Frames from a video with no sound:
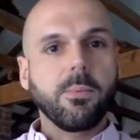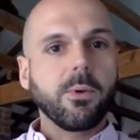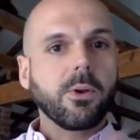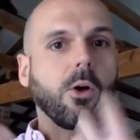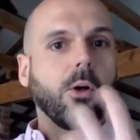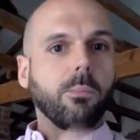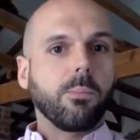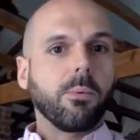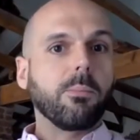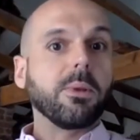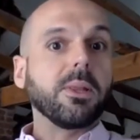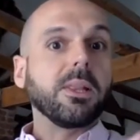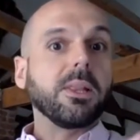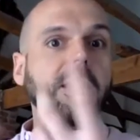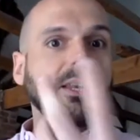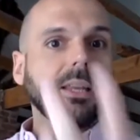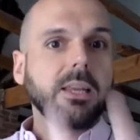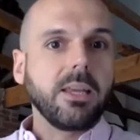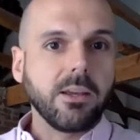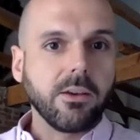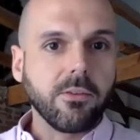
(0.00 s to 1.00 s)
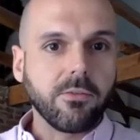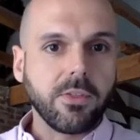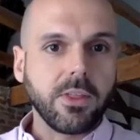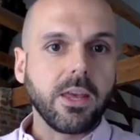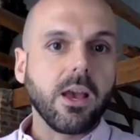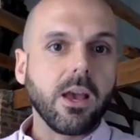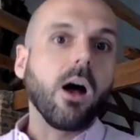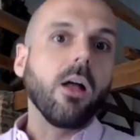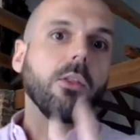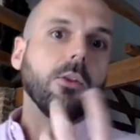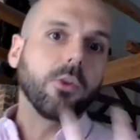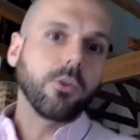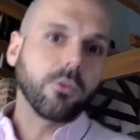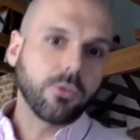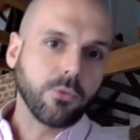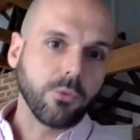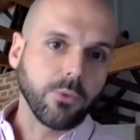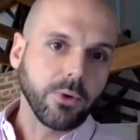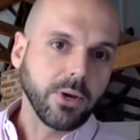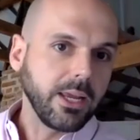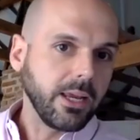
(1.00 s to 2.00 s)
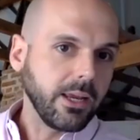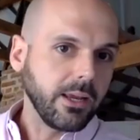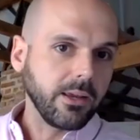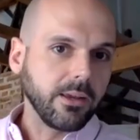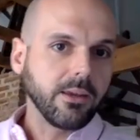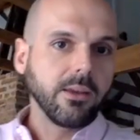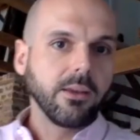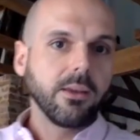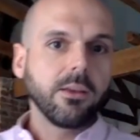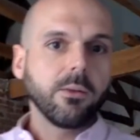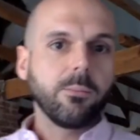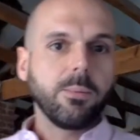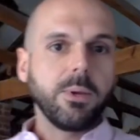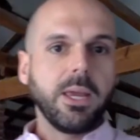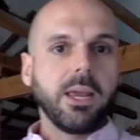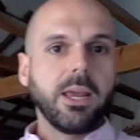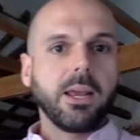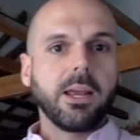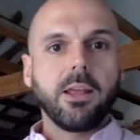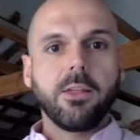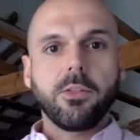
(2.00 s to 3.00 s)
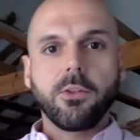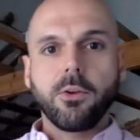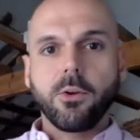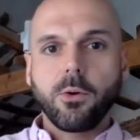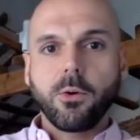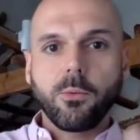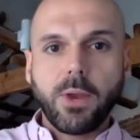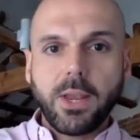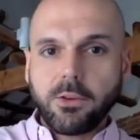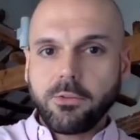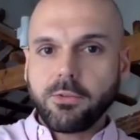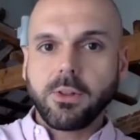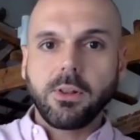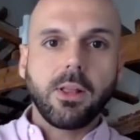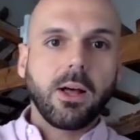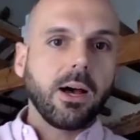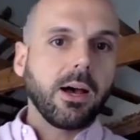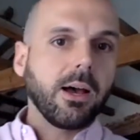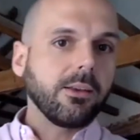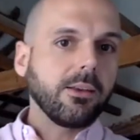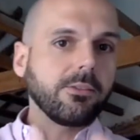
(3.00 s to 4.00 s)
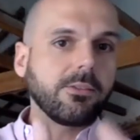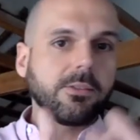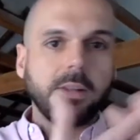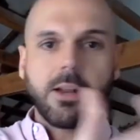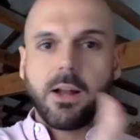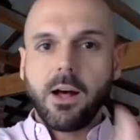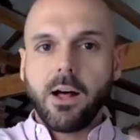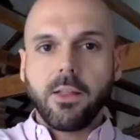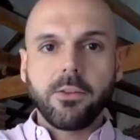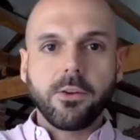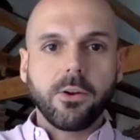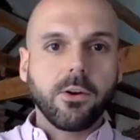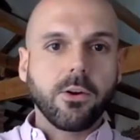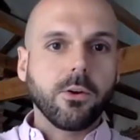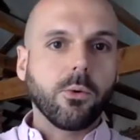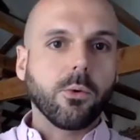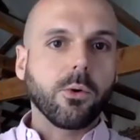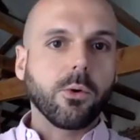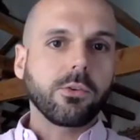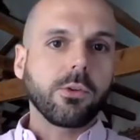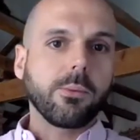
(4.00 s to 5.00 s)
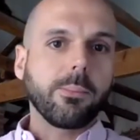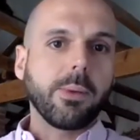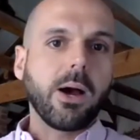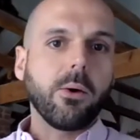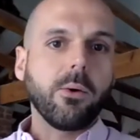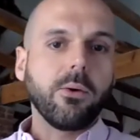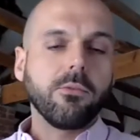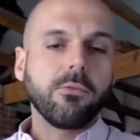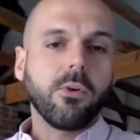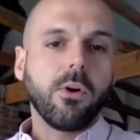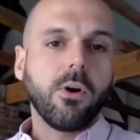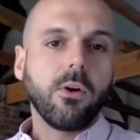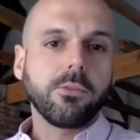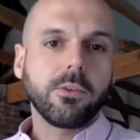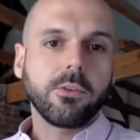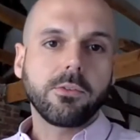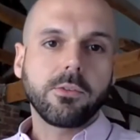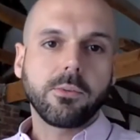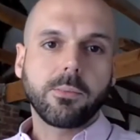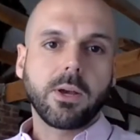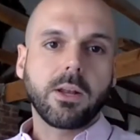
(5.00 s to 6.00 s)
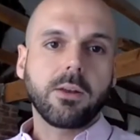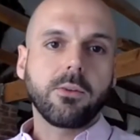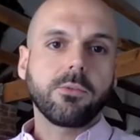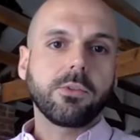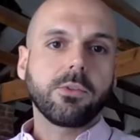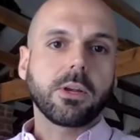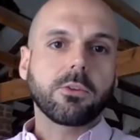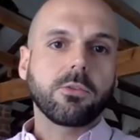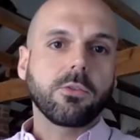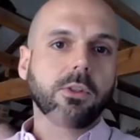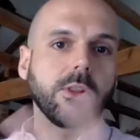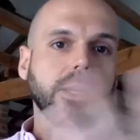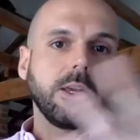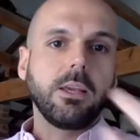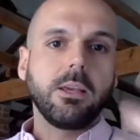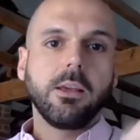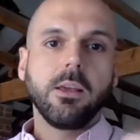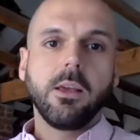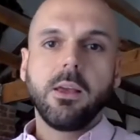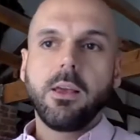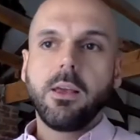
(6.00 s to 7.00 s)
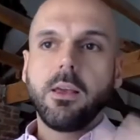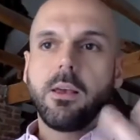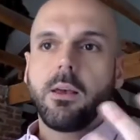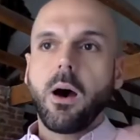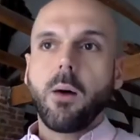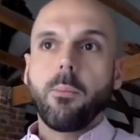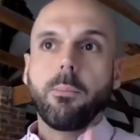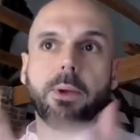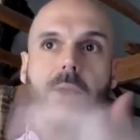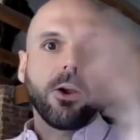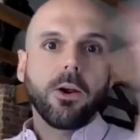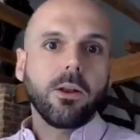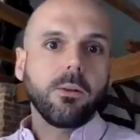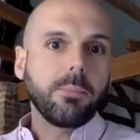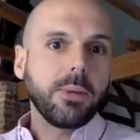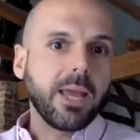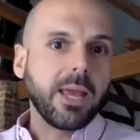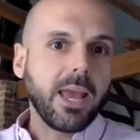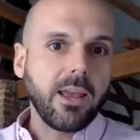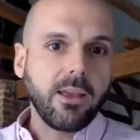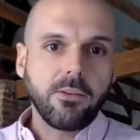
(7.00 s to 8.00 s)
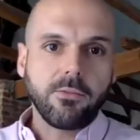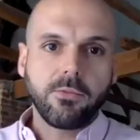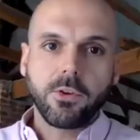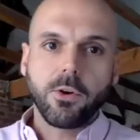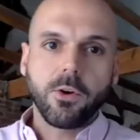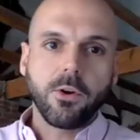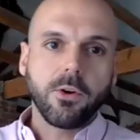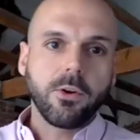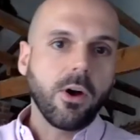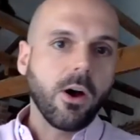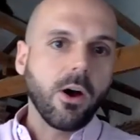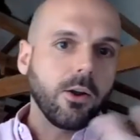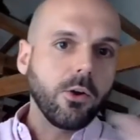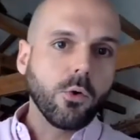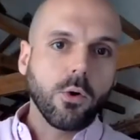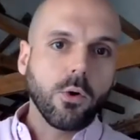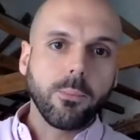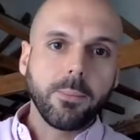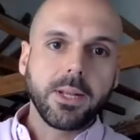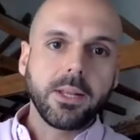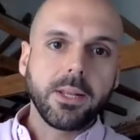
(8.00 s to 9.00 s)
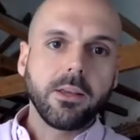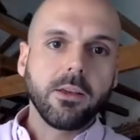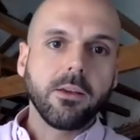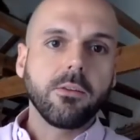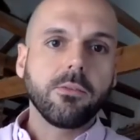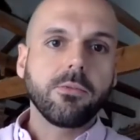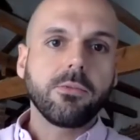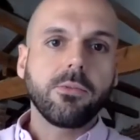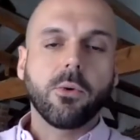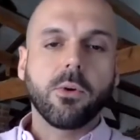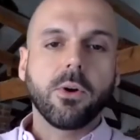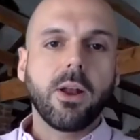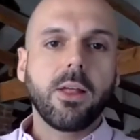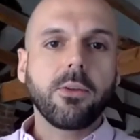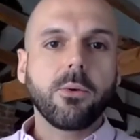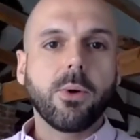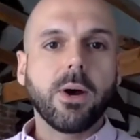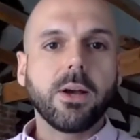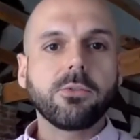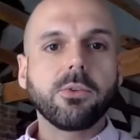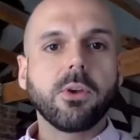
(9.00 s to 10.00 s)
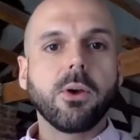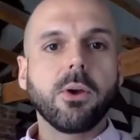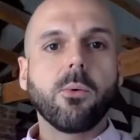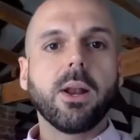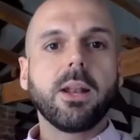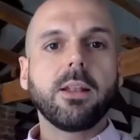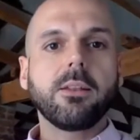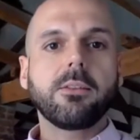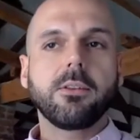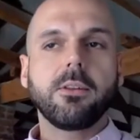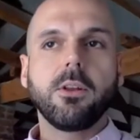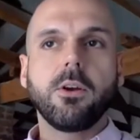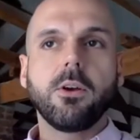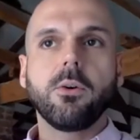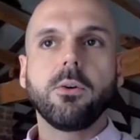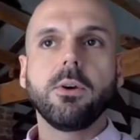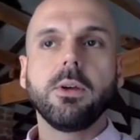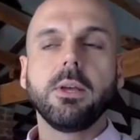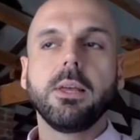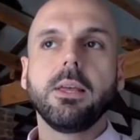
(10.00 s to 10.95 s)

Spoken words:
culpability of the other three, being either racialized and other, or somehow involved in some kind of sexually aberrant behavior, non-normative or otherwise. So I wanted to know